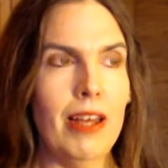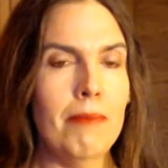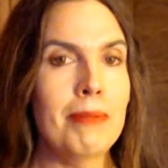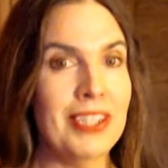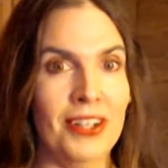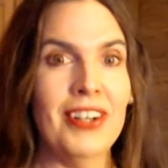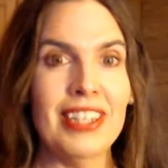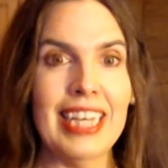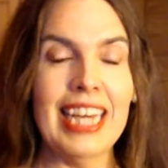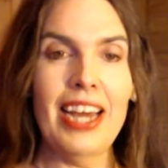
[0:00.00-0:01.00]

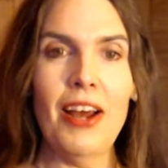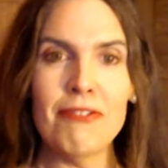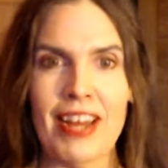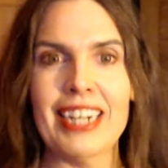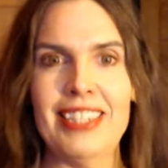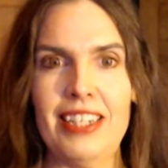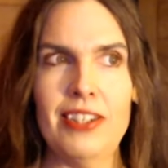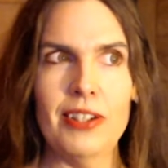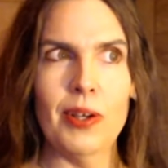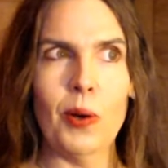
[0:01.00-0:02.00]
materially
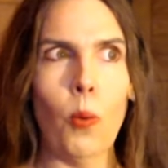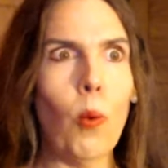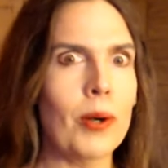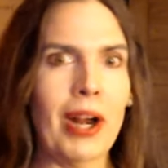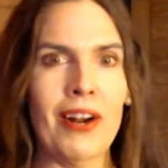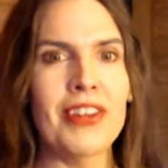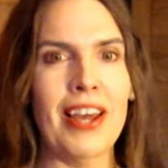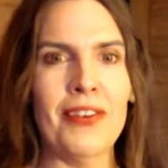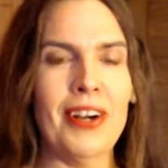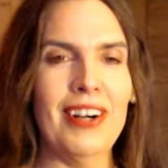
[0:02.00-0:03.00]
affected one way or the
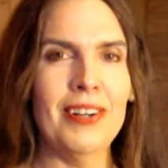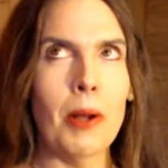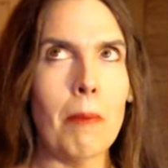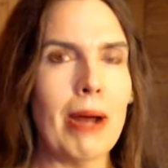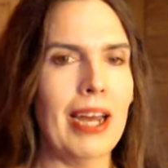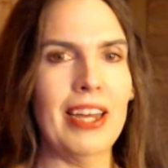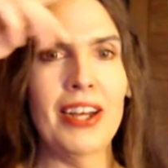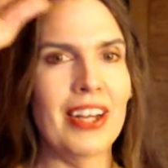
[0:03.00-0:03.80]
other by